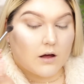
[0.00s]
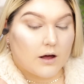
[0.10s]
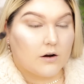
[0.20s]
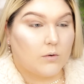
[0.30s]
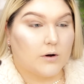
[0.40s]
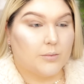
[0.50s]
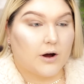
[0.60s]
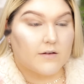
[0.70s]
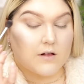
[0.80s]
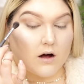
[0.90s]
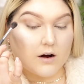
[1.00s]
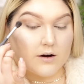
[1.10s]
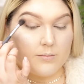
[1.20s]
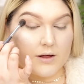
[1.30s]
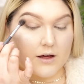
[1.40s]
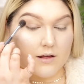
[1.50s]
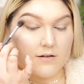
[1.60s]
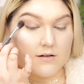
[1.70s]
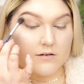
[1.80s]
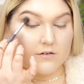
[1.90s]
I don't want to press hard because
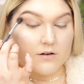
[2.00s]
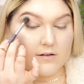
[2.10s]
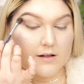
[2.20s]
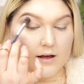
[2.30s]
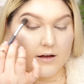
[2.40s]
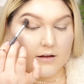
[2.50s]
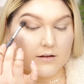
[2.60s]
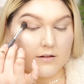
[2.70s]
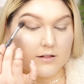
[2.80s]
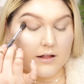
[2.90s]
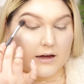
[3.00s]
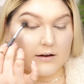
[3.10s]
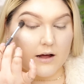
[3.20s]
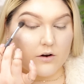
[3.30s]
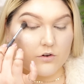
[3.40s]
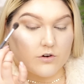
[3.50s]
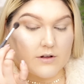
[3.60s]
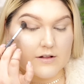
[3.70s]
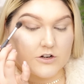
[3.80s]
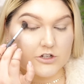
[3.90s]
this is just like laying down a
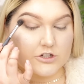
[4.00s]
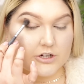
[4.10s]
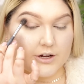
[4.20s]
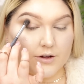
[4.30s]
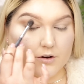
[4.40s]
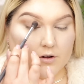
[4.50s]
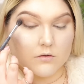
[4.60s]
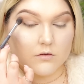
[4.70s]
transition shade.